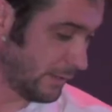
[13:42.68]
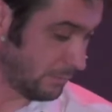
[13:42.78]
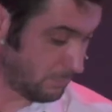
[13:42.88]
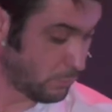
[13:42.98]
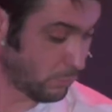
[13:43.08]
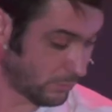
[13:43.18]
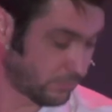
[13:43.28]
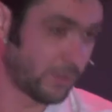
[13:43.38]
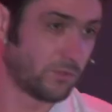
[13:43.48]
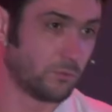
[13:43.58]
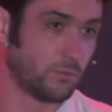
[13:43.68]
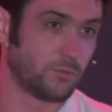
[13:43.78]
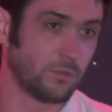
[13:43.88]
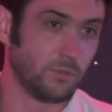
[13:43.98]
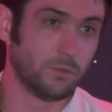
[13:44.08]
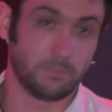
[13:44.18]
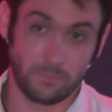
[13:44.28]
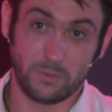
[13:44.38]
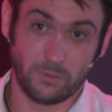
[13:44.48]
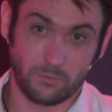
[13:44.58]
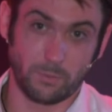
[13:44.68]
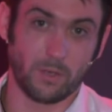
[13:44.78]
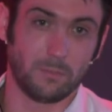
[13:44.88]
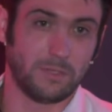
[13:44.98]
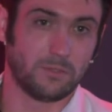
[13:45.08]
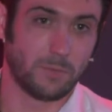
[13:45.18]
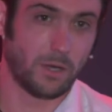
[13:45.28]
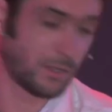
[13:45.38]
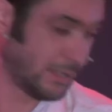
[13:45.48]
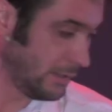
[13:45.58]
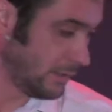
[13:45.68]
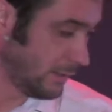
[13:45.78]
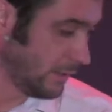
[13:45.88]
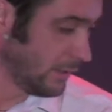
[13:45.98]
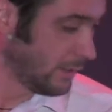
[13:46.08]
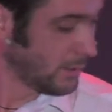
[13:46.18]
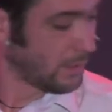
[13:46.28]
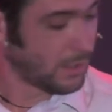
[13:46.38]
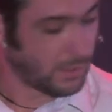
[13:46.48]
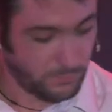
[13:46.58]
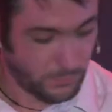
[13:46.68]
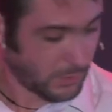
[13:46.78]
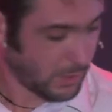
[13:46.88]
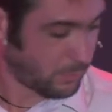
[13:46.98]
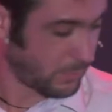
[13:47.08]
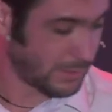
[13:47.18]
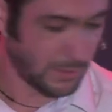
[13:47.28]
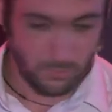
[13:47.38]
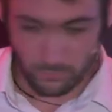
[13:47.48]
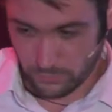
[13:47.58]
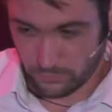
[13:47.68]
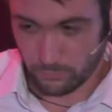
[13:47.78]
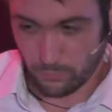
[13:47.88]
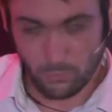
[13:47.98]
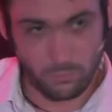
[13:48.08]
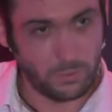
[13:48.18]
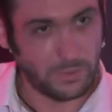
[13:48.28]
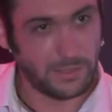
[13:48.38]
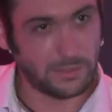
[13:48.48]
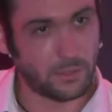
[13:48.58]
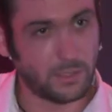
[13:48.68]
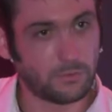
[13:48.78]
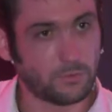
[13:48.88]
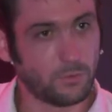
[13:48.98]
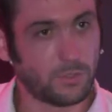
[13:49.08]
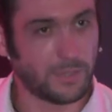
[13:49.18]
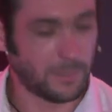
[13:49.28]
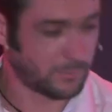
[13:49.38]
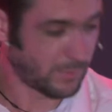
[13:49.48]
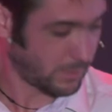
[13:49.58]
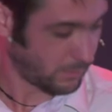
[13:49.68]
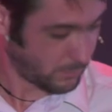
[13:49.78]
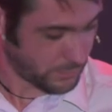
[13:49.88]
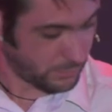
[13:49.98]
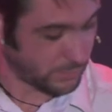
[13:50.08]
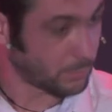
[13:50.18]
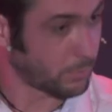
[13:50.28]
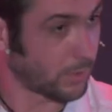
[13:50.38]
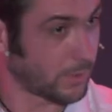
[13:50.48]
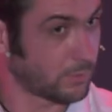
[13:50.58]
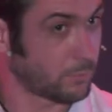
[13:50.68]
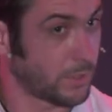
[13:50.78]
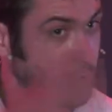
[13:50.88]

it more accessible to this smart meter market. And if you couple that up with a small inline torque adapter, which is in the pocket of my